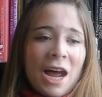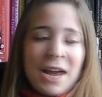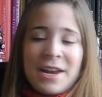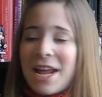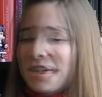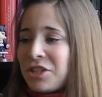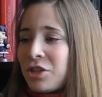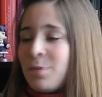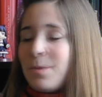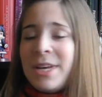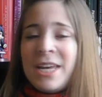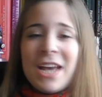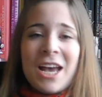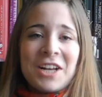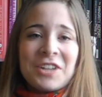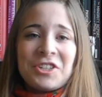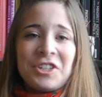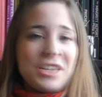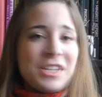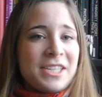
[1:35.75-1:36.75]
Natsume
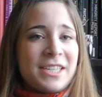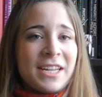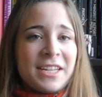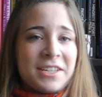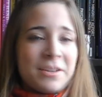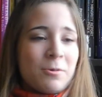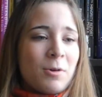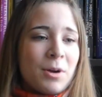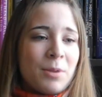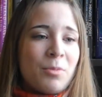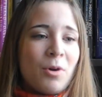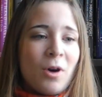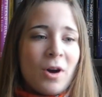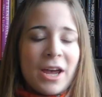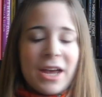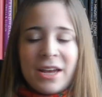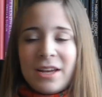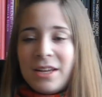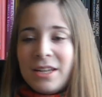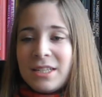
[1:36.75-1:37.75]
actually says at one
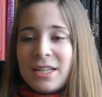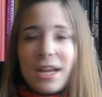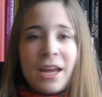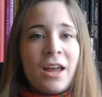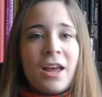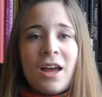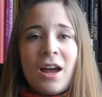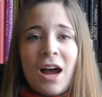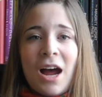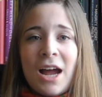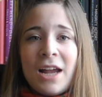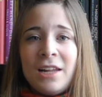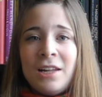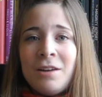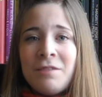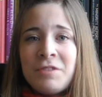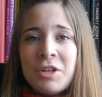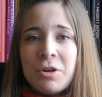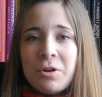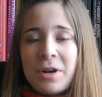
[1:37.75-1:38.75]
point, he's like, I
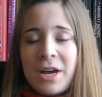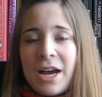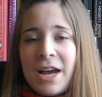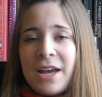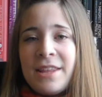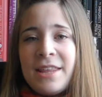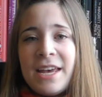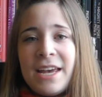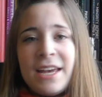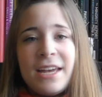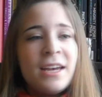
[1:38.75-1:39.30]
love yokai.